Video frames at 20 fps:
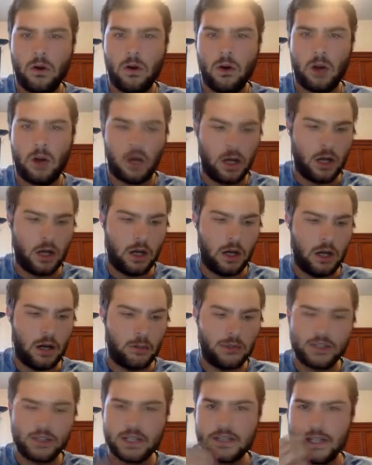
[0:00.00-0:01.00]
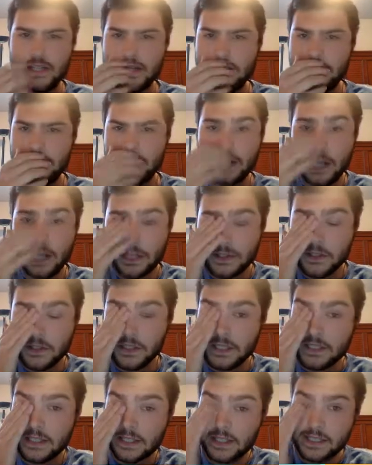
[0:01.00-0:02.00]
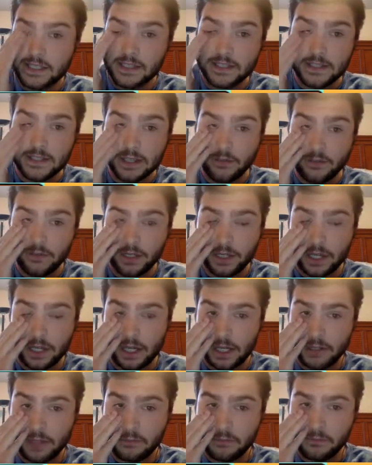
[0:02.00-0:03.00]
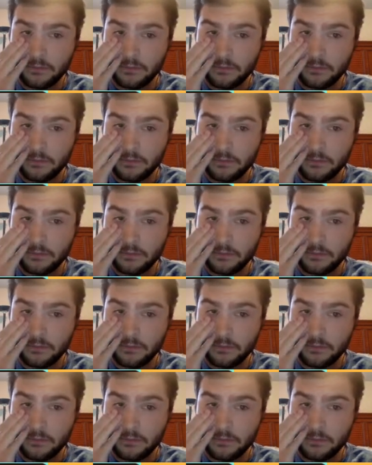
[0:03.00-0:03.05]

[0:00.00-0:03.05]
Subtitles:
How much did I say it did, guys? Did I say it did 79?